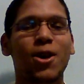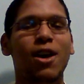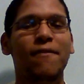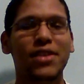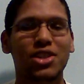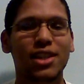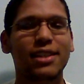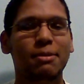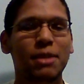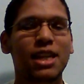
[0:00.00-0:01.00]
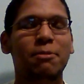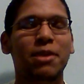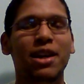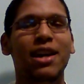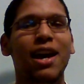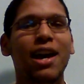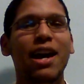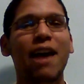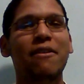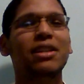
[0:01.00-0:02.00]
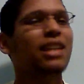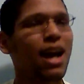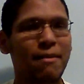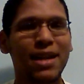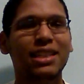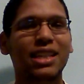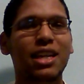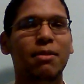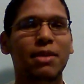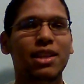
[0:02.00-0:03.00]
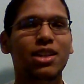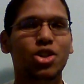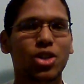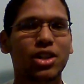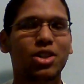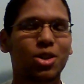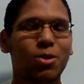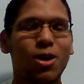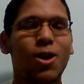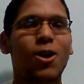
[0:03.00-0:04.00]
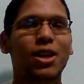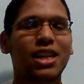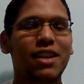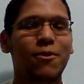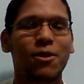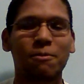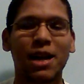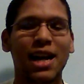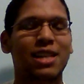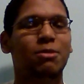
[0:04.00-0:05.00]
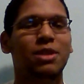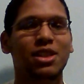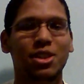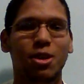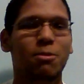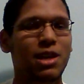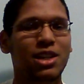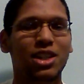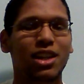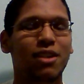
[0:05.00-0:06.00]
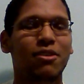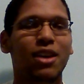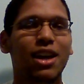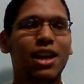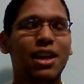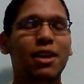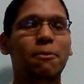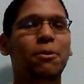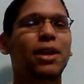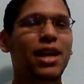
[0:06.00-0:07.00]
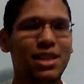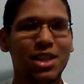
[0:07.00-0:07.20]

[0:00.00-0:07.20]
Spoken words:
know if it's just me, but every time I see him in this Trickster role, he reminds me so much of him playing